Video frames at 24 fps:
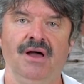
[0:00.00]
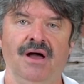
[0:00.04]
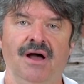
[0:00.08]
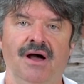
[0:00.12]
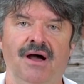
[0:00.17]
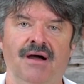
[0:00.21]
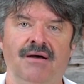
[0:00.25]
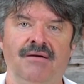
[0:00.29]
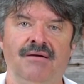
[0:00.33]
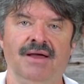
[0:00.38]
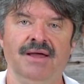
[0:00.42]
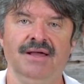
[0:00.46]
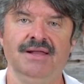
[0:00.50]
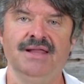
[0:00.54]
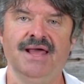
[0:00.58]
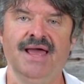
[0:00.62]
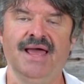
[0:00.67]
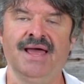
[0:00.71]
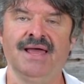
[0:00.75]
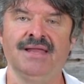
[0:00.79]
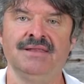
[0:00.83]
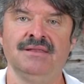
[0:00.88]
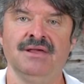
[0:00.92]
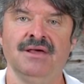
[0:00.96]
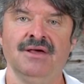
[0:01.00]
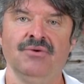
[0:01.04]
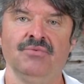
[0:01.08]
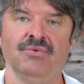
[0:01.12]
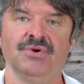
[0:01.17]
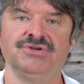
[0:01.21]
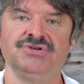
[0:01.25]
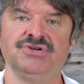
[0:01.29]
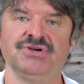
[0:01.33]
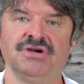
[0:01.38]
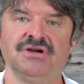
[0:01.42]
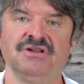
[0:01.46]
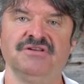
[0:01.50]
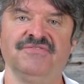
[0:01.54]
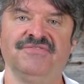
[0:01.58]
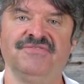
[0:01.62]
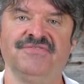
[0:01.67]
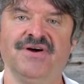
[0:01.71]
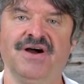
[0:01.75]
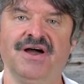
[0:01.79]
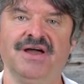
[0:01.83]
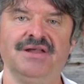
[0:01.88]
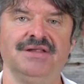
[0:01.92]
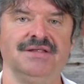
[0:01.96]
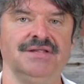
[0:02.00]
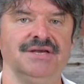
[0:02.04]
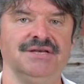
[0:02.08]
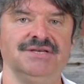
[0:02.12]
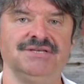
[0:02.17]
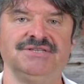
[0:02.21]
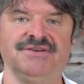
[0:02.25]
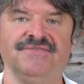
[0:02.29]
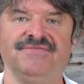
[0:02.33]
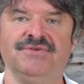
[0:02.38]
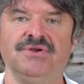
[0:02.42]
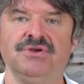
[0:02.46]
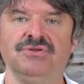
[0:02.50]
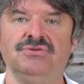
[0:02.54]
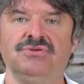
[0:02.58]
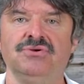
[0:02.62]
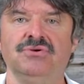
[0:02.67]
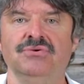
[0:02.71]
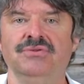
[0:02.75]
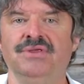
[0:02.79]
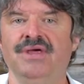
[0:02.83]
All right, and what you're going to find is if you do